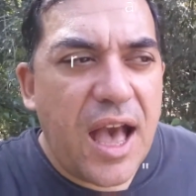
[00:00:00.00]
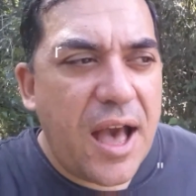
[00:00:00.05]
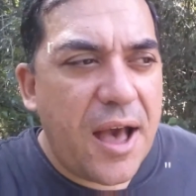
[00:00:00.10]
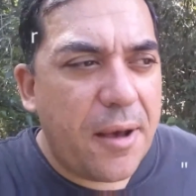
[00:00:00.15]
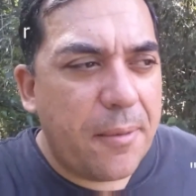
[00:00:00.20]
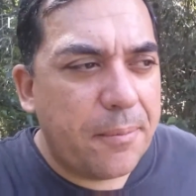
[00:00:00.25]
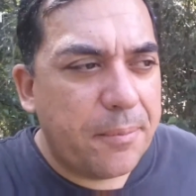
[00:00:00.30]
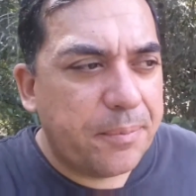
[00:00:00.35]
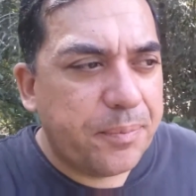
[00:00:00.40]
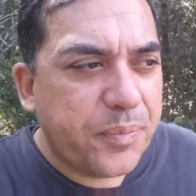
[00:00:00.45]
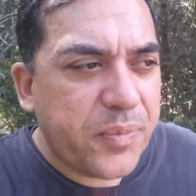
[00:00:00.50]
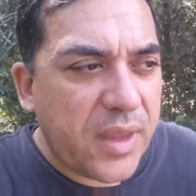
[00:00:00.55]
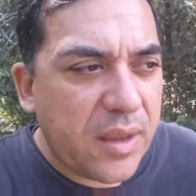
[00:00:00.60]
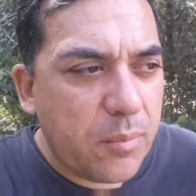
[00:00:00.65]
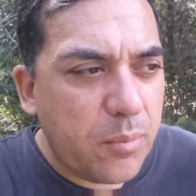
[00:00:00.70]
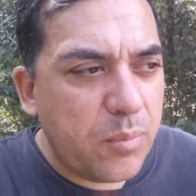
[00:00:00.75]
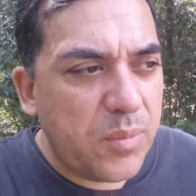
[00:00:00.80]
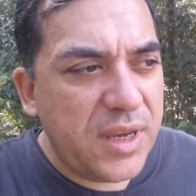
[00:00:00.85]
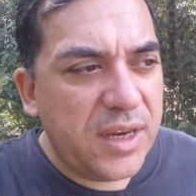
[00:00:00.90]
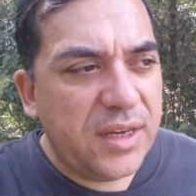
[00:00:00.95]
um,
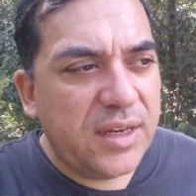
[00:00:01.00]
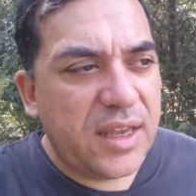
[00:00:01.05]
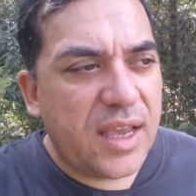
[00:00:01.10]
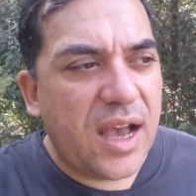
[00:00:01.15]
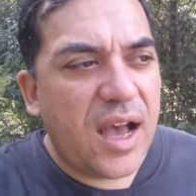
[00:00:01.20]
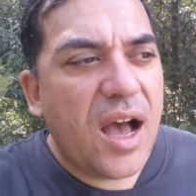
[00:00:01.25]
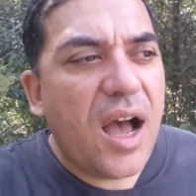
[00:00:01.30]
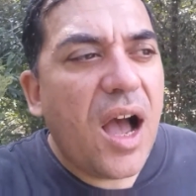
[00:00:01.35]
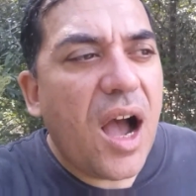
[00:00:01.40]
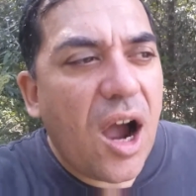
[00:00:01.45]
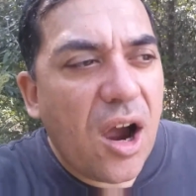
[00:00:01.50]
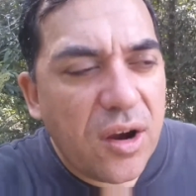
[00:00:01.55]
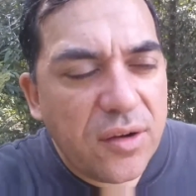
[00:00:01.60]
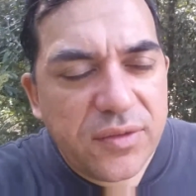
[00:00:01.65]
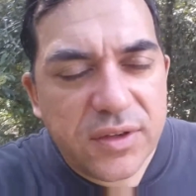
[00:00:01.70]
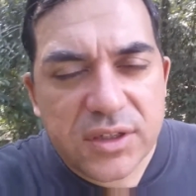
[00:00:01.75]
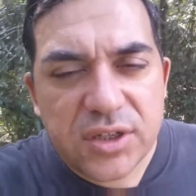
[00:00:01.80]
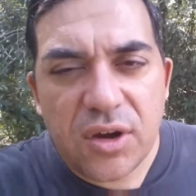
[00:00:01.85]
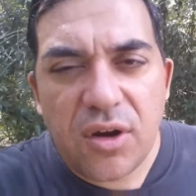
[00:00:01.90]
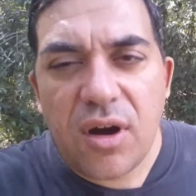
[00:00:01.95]
media
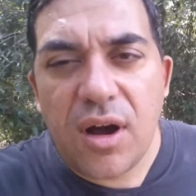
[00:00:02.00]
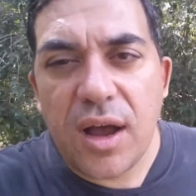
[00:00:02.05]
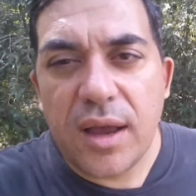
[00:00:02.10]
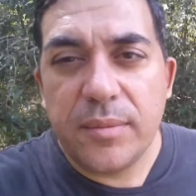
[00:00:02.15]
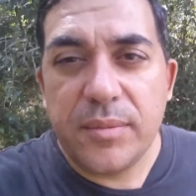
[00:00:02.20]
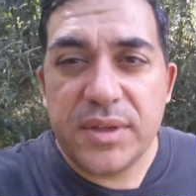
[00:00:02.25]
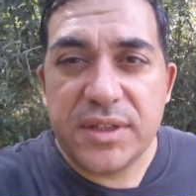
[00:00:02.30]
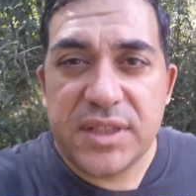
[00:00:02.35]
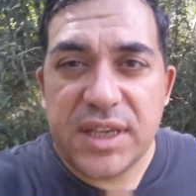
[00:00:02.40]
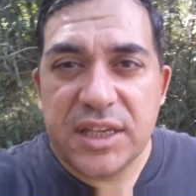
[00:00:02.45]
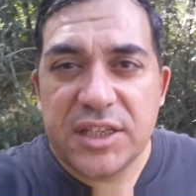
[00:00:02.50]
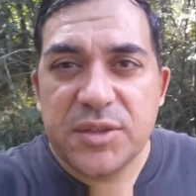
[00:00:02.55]
over time is